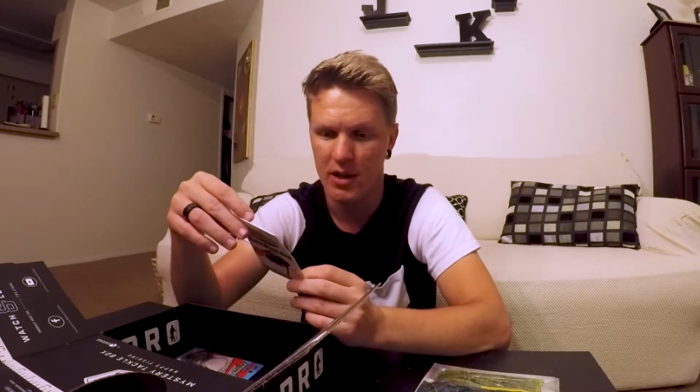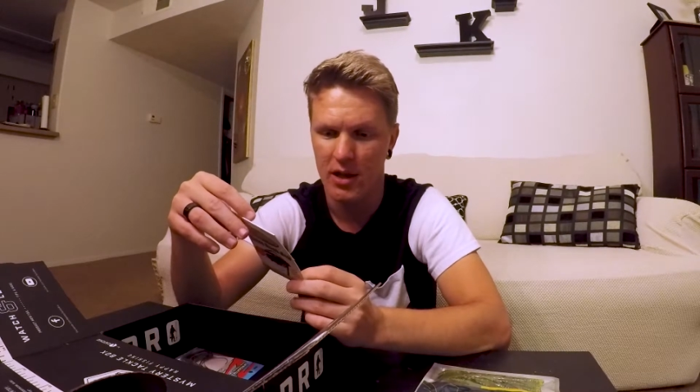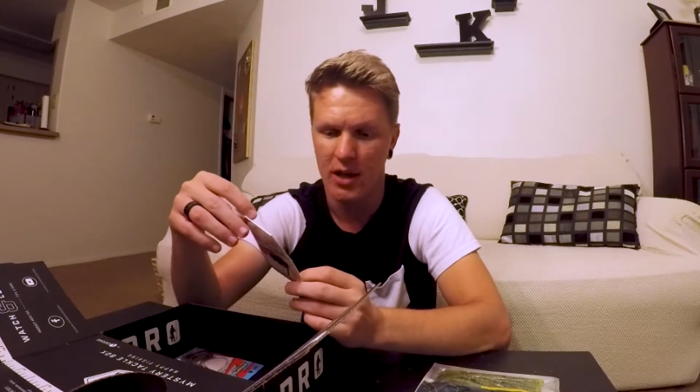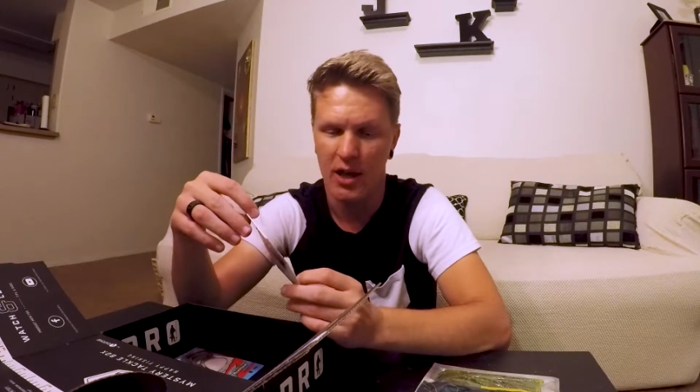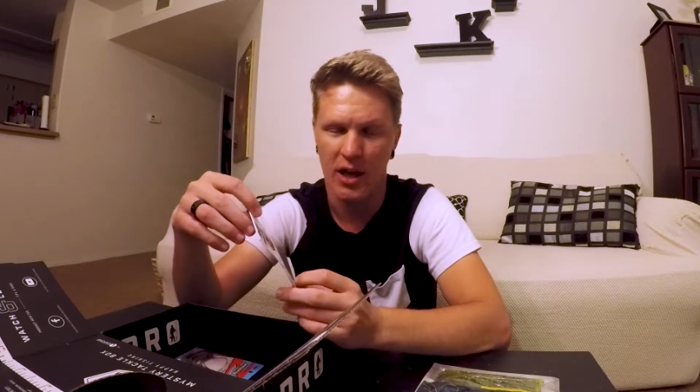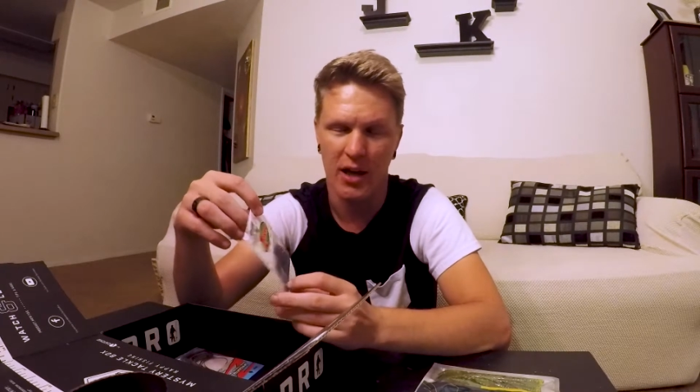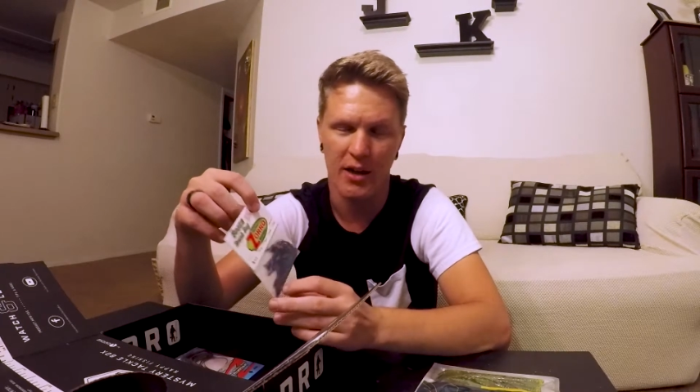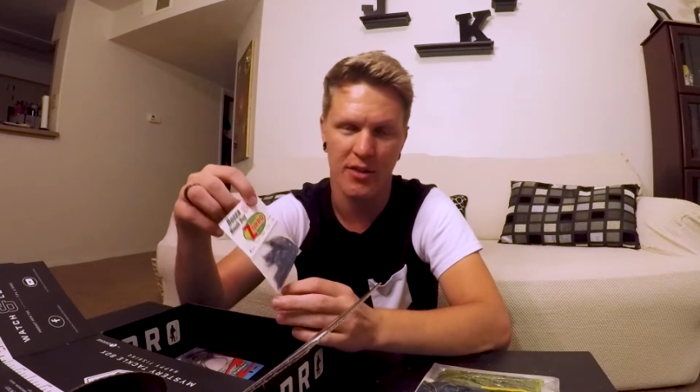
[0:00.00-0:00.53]

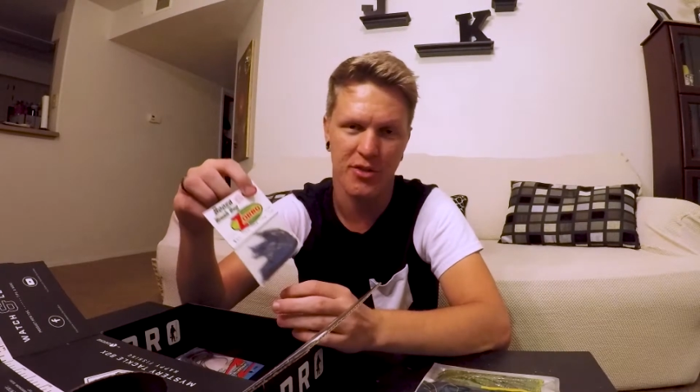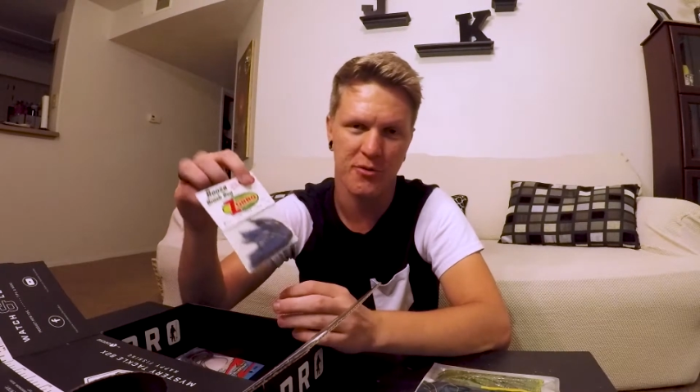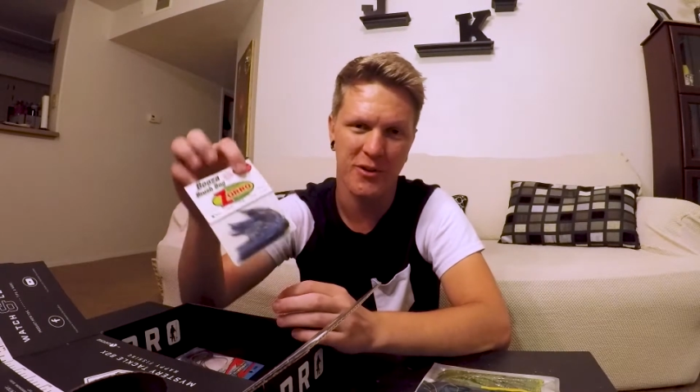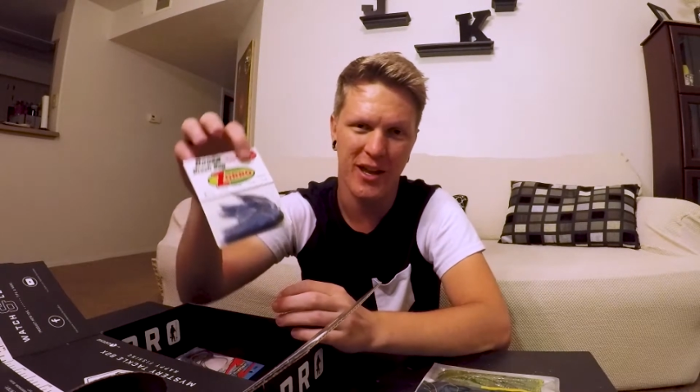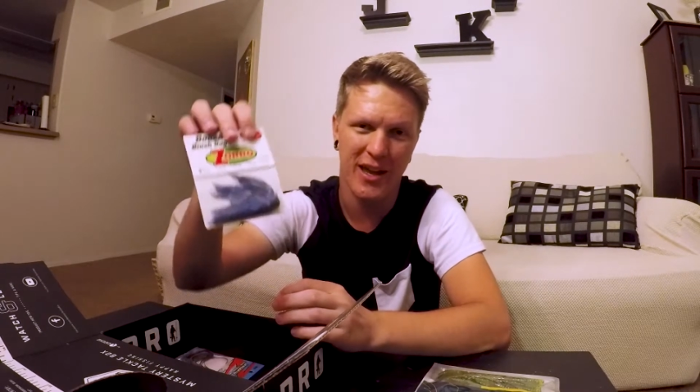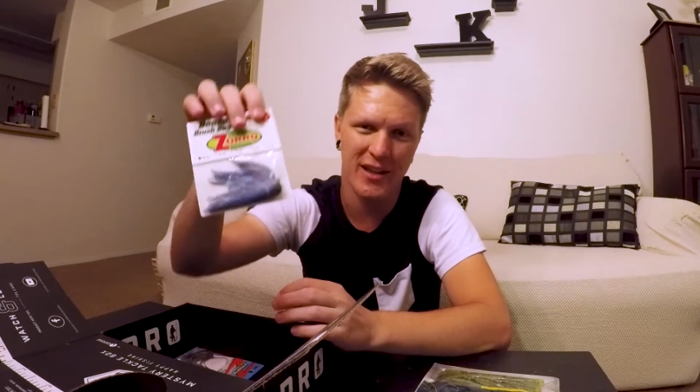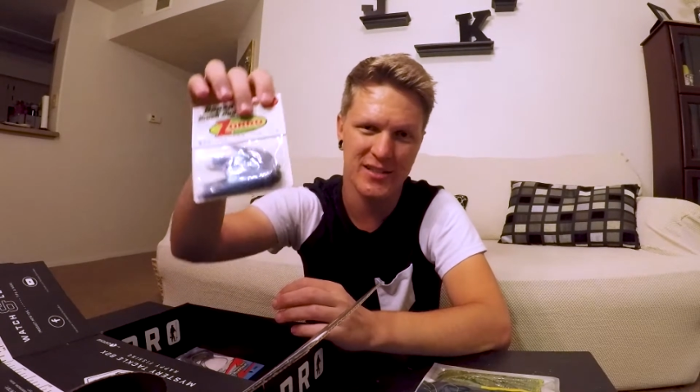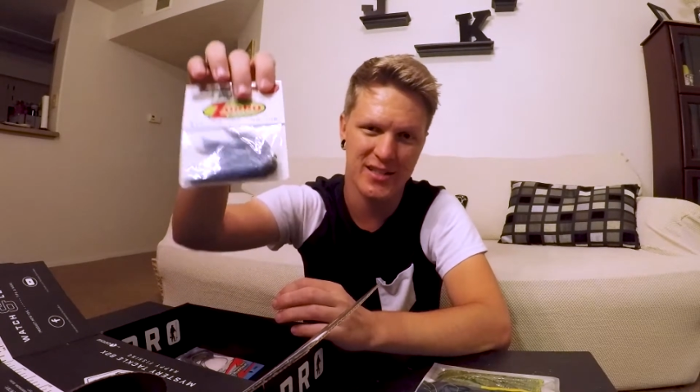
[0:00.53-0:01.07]

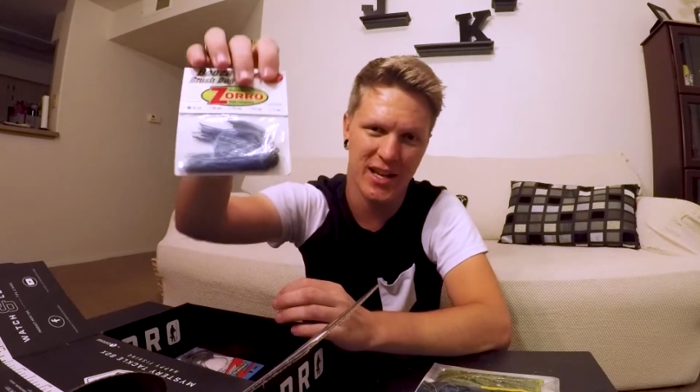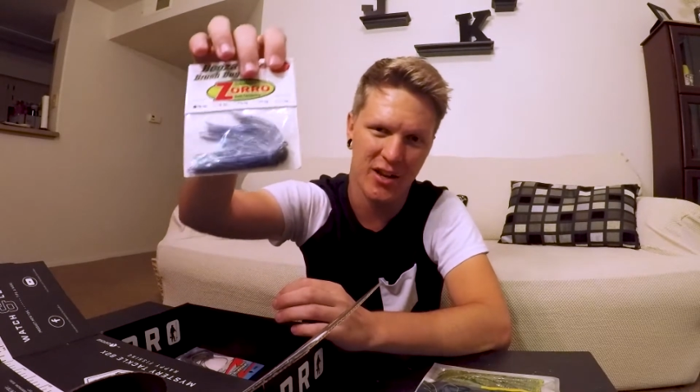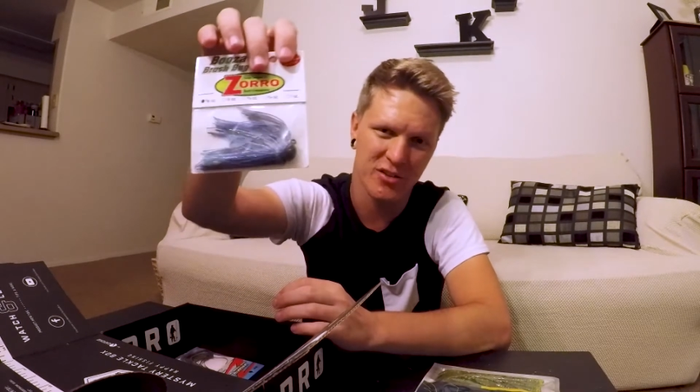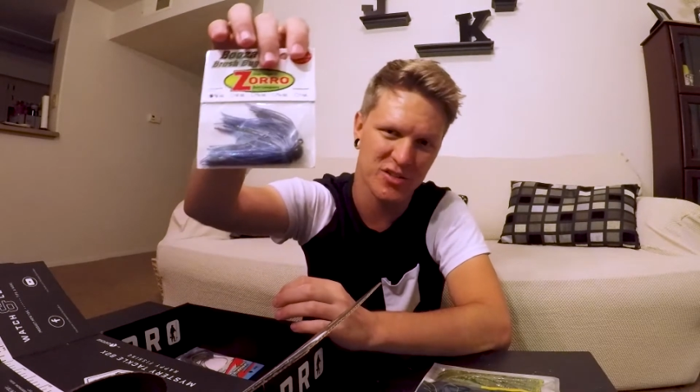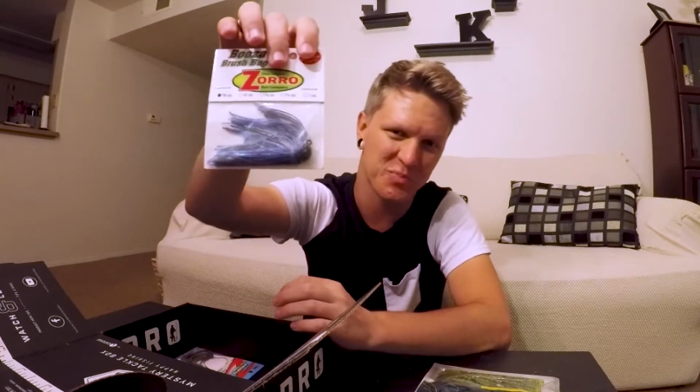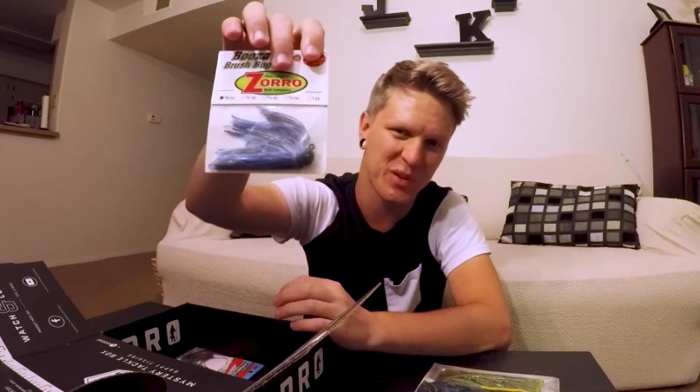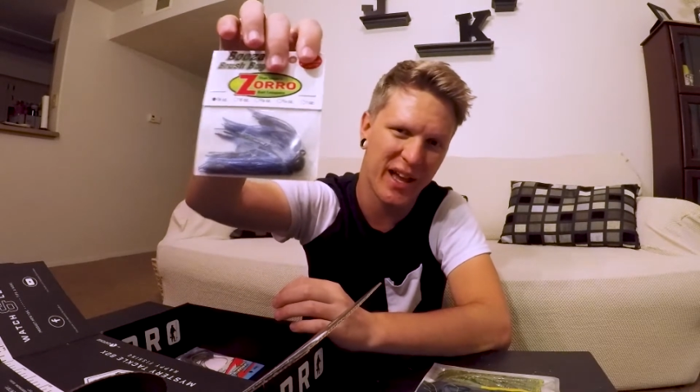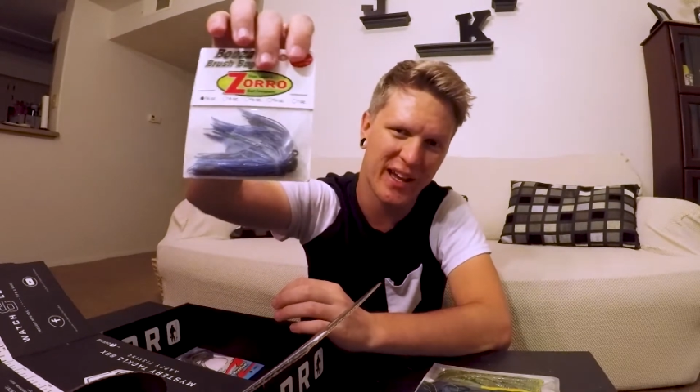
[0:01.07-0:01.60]
3/8 ounce
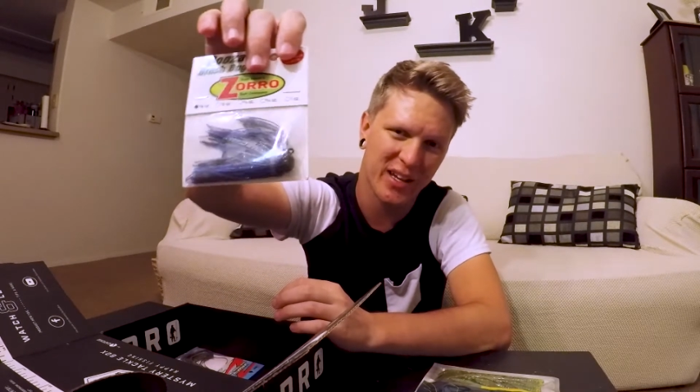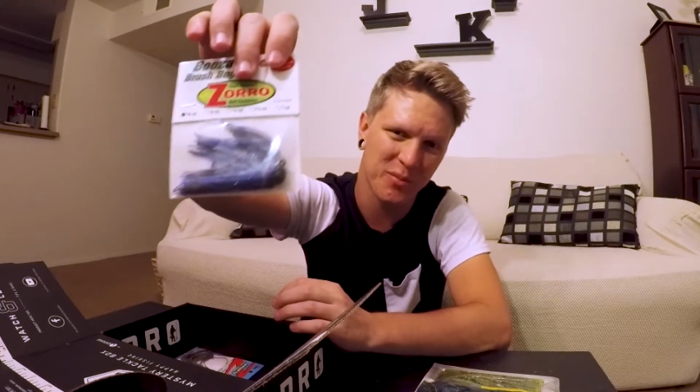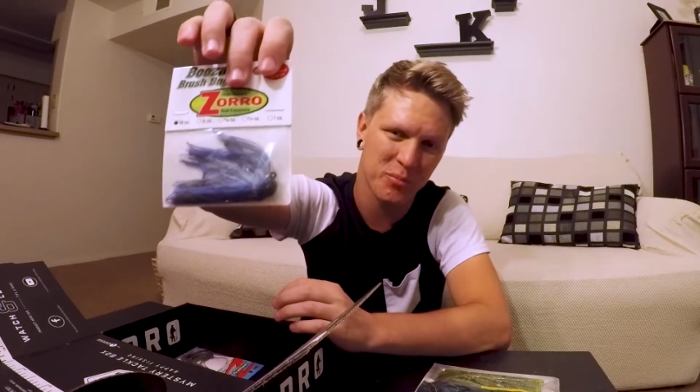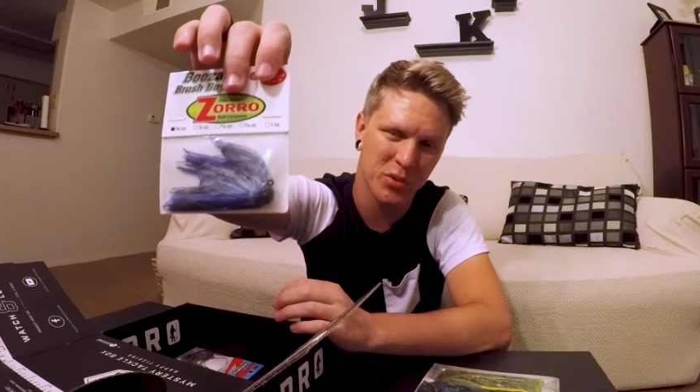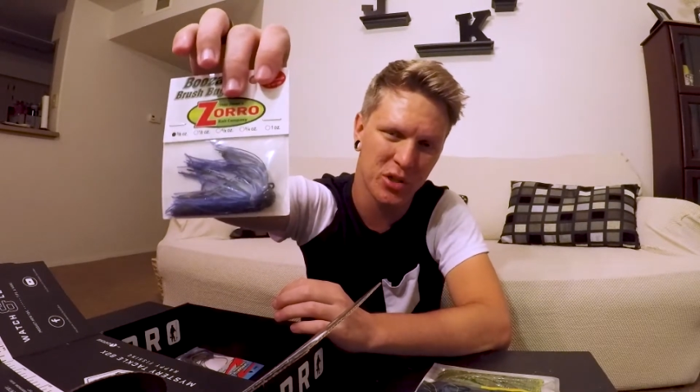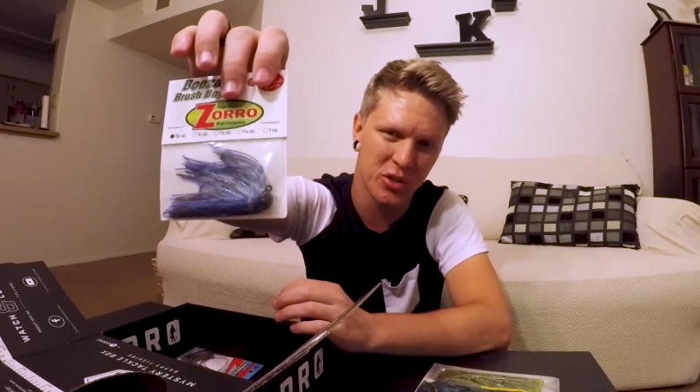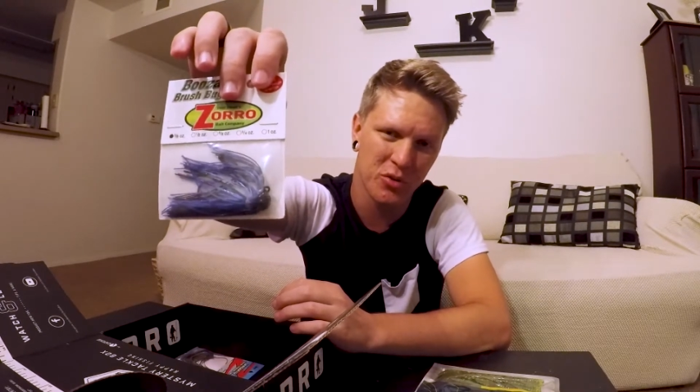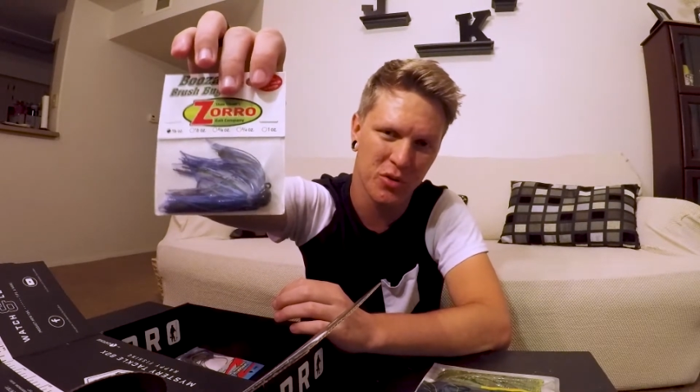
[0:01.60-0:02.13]
black and
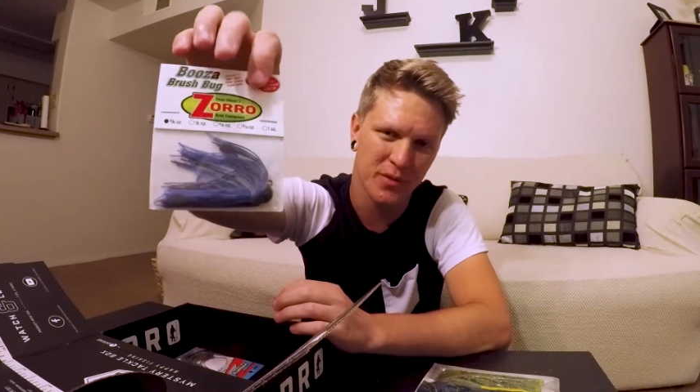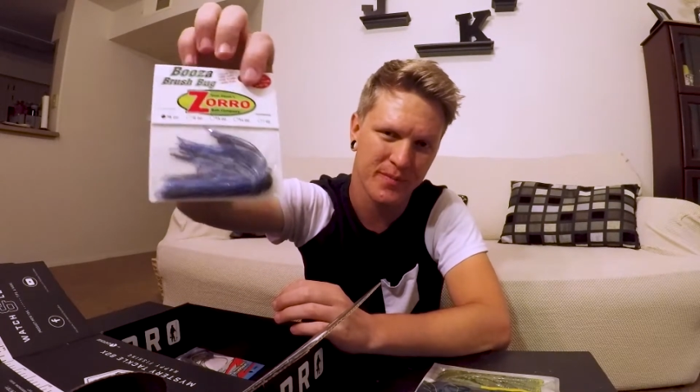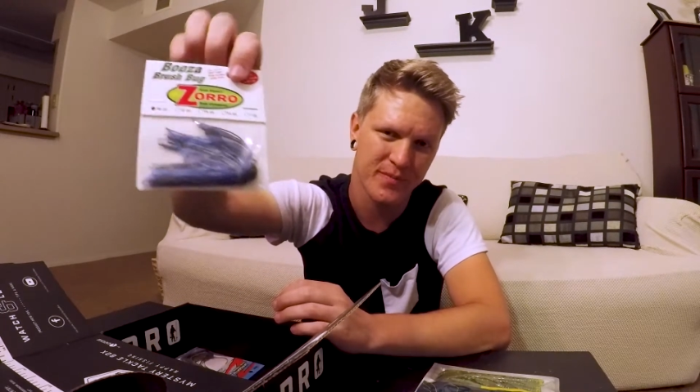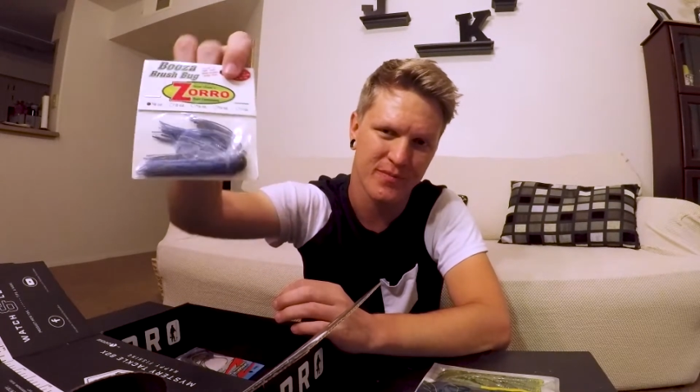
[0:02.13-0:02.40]
blue.